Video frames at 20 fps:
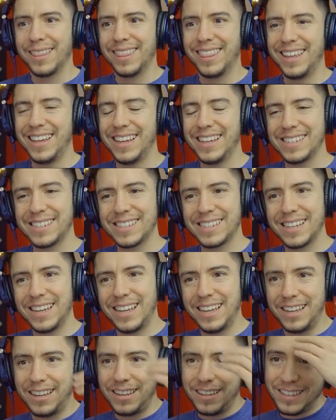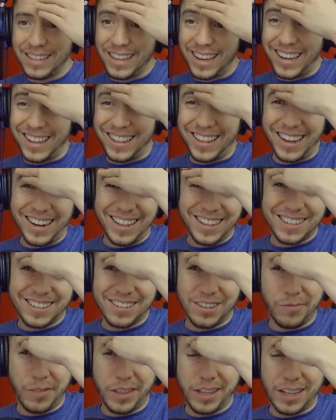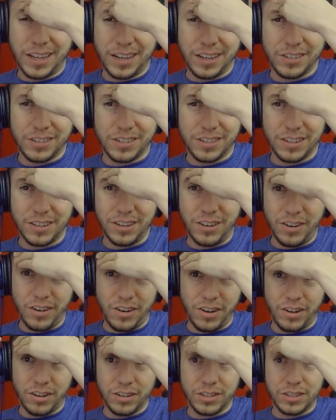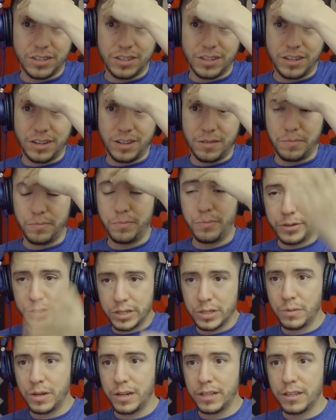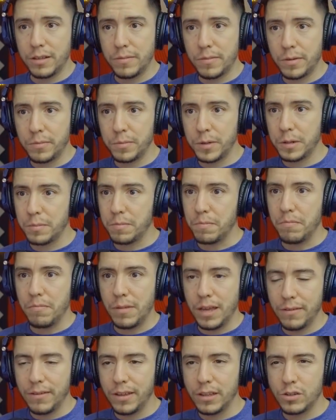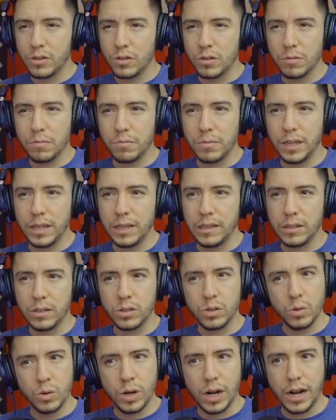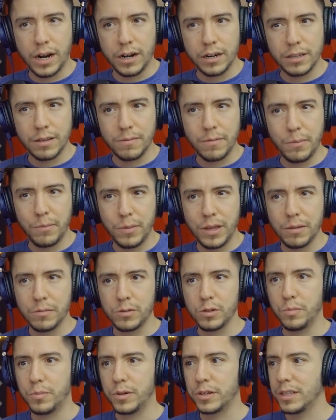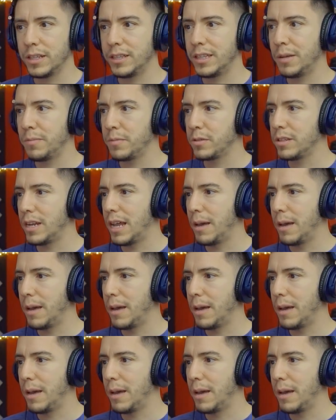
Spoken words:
This, yeah, that is something that is not possible at the moment. Maybe it shouldn't be too hard, the BPM support and tempo